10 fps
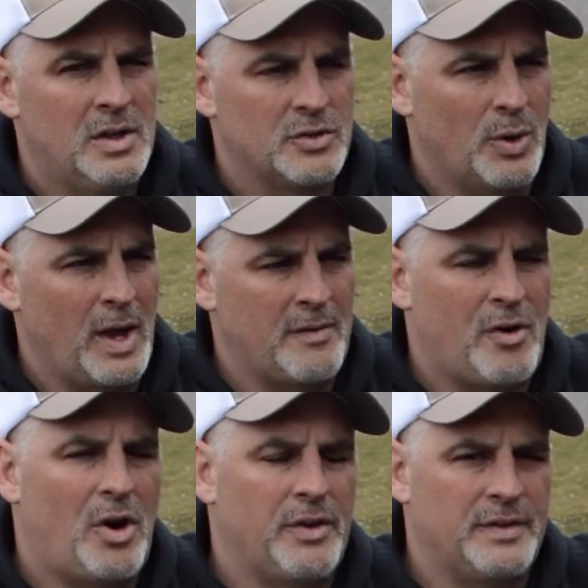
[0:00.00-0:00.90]
So when I have
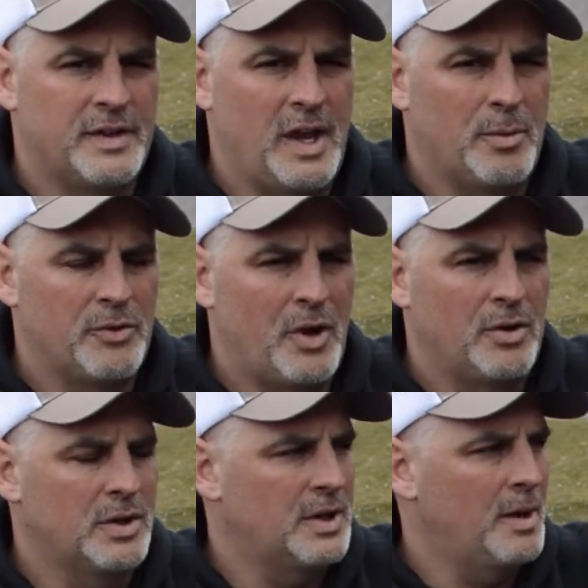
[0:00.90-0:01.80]
all these cables all
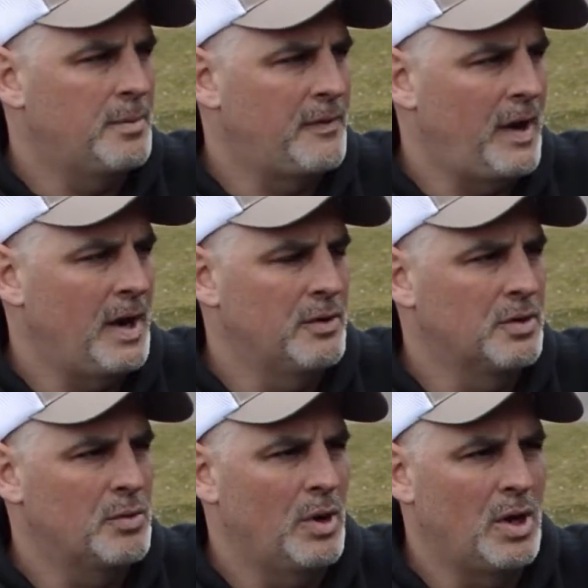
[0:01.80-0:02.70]
hooked up, if I
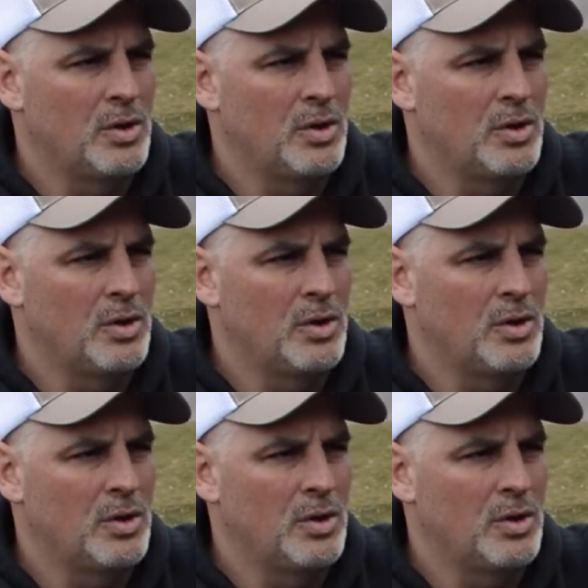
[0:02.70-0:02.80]
unhook one,